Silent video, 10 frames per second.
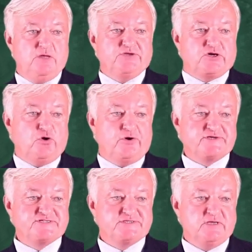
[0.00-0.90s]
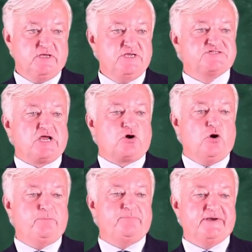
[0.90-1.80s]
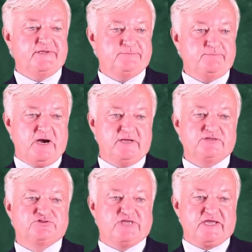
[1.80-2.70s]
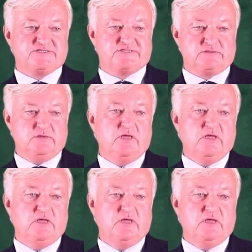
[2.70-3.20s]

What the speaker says: The course is accompanied by text